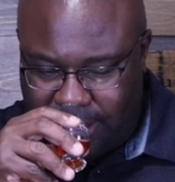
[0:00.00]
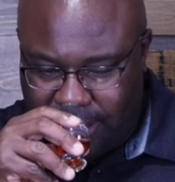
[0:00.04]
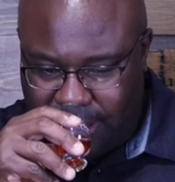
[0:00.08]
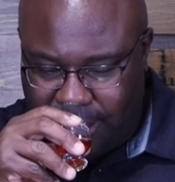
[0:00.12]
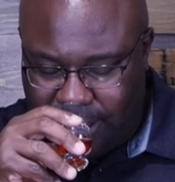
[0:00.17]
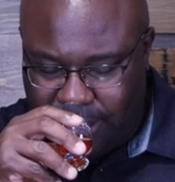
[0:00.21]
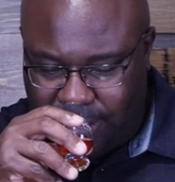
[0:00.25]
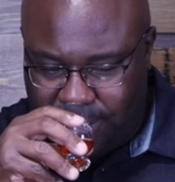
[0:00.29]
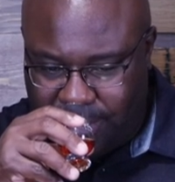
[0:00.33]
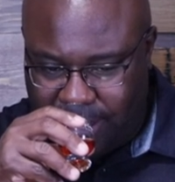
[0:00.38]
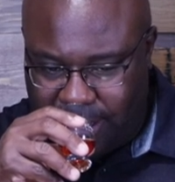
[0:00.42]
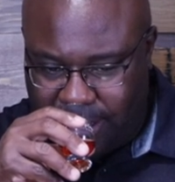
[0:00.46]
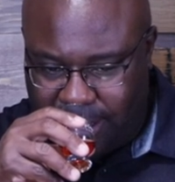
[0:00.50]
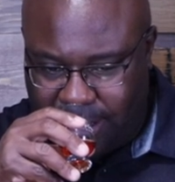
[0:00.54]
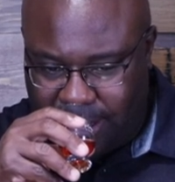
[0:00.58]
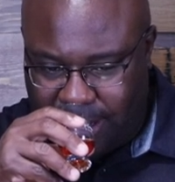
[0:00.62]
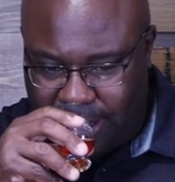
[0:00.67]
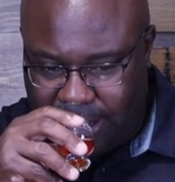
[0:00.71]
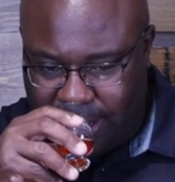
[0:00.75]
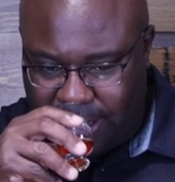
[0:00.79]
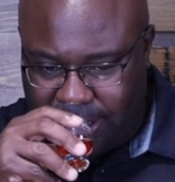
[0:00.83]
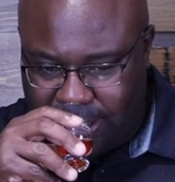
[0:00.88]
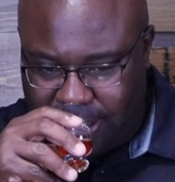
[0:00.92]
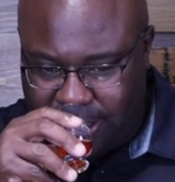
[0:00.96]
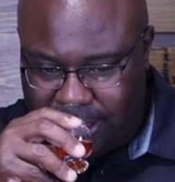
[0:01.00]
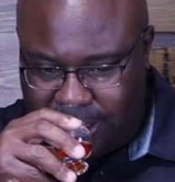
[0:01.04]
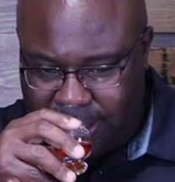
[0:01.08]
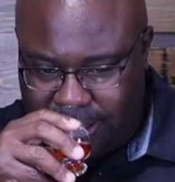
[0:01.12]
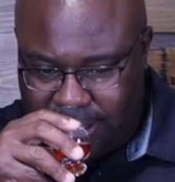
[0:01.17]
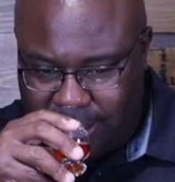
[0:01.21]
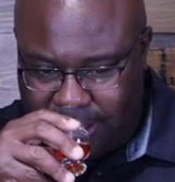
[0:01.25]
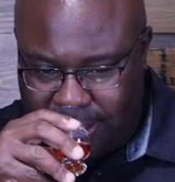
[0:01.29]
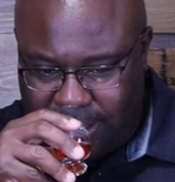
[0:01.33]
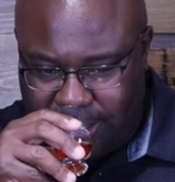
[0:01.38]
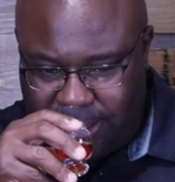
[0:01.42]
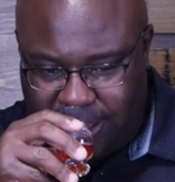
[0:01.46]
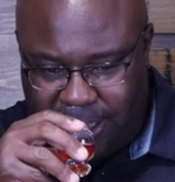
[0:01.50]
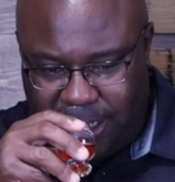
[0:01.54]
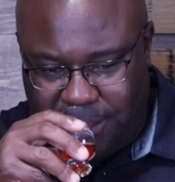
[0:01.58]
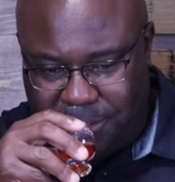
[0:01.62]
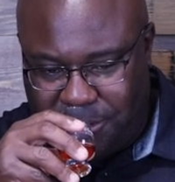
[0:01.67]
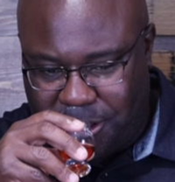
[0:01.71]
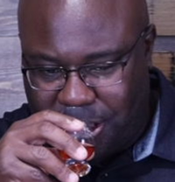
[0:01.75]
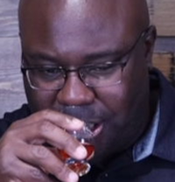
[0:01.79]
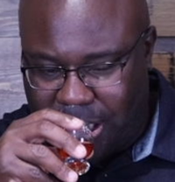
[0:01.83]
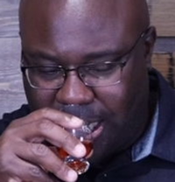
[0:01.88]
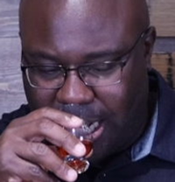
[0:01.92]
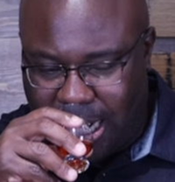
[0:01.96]
Oh my gosh. Deep
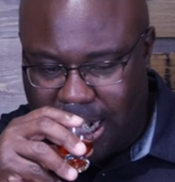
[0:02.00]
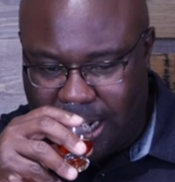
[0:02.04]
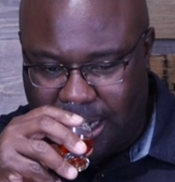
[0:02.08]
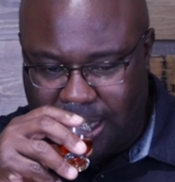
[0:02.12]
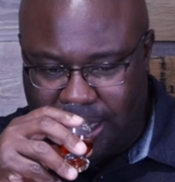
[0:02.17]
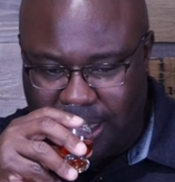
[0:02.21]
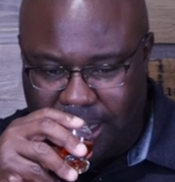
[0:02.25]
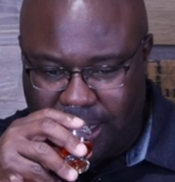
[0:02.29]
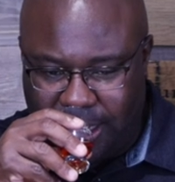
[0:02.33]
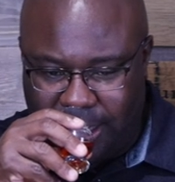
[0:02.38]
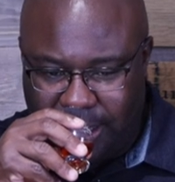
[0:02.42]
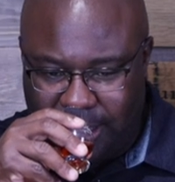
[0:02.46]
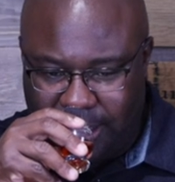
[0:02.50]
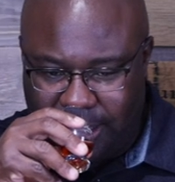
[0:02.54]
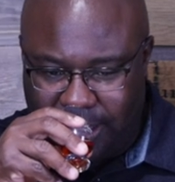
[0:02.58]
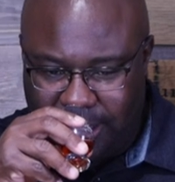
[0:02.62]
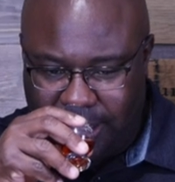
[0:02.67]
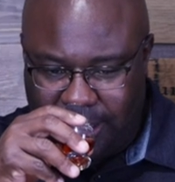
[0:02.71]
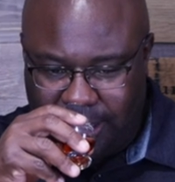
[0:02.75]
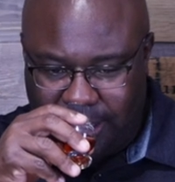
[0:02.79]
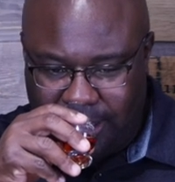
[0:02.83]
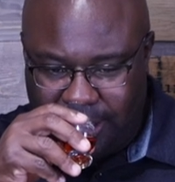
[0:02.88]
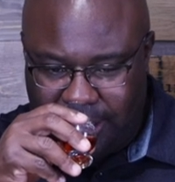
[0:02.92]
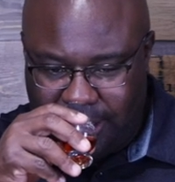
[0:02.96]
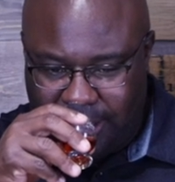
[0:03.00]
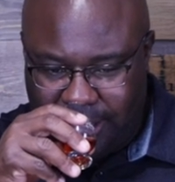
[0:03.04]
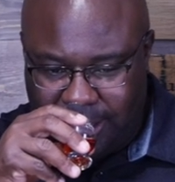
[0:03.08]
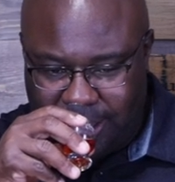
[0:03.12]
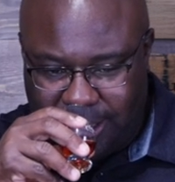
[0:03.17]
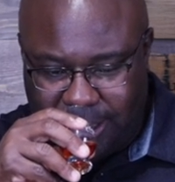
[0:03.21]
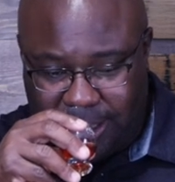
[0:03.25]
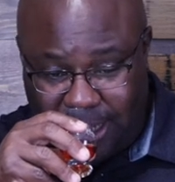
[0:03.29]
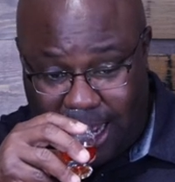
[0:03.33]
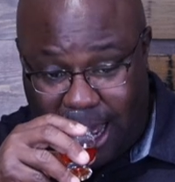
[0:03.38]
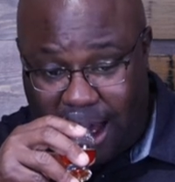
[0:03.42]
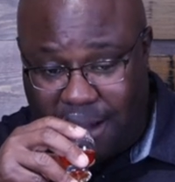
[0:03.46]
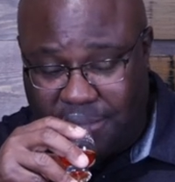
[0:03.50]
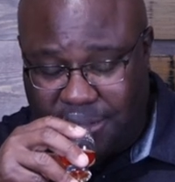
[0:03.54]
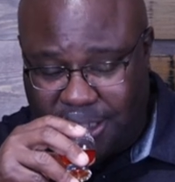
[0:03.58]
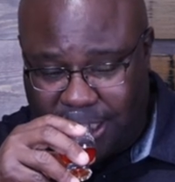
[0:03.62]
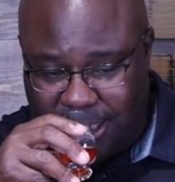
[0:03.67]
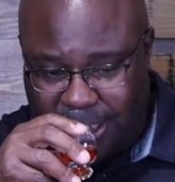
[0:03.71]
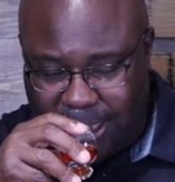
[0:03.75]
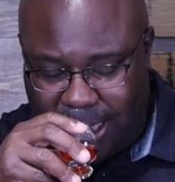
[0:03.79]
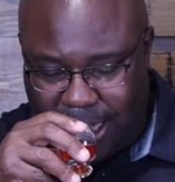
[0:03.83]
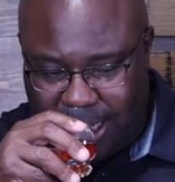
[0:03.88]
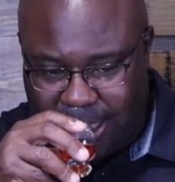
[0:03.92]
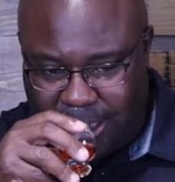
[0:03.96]
chocolate. It's
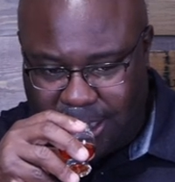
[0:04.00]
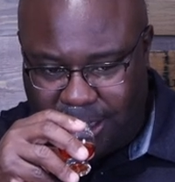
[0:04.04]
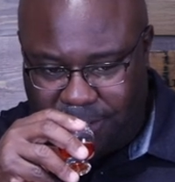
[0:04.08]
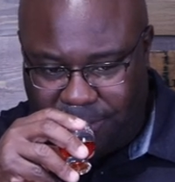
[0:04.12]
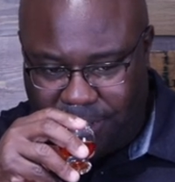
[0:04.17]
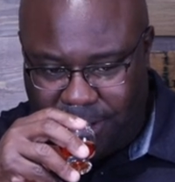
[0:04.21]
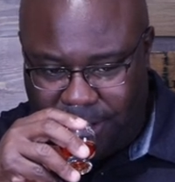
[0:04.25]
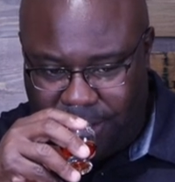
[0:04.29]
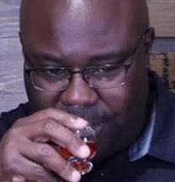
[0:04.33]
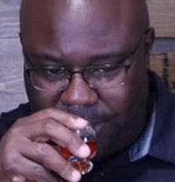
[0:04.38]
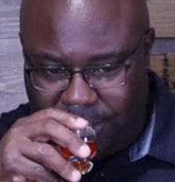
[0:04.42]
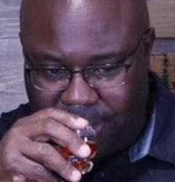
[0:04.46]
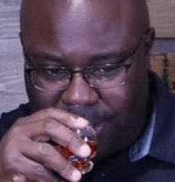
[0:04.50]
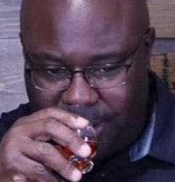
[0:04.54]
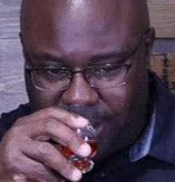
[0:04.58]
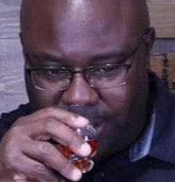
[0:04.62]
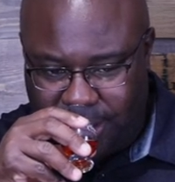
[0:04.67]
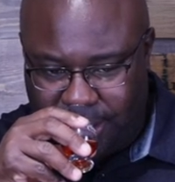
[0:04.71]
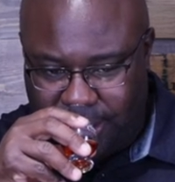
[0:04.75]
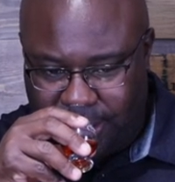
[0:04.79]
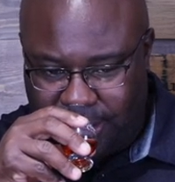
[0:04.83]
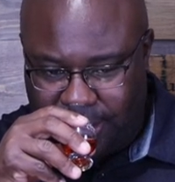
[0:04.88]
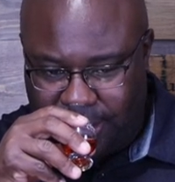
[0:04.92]
obviously tons of oak.